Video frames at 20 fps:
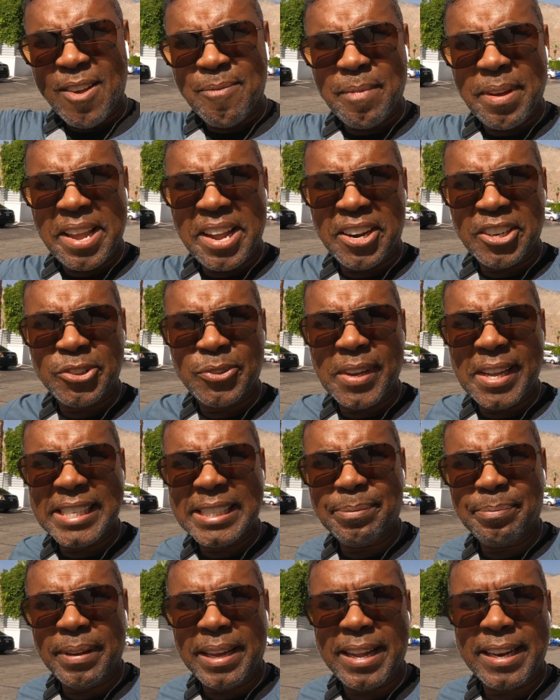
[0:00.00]
my hair
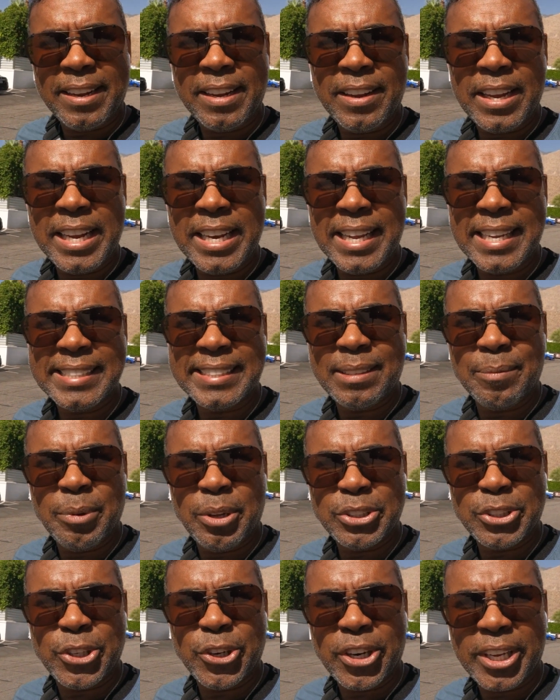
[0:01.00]
transplant in
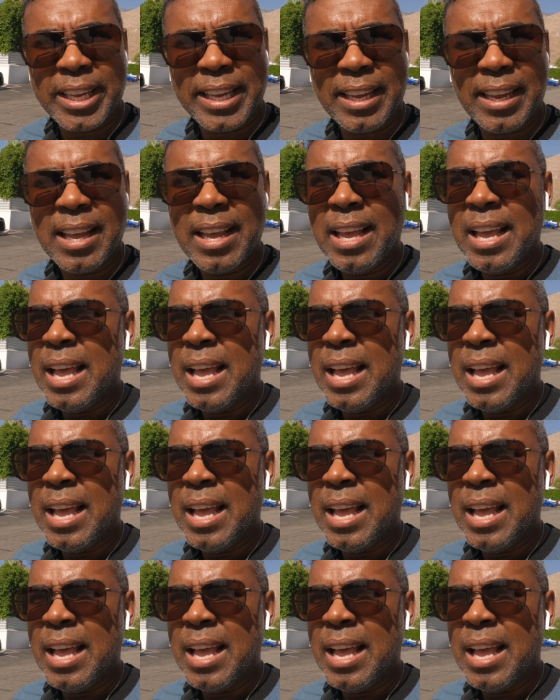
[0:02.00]
Istanbul, Turkey,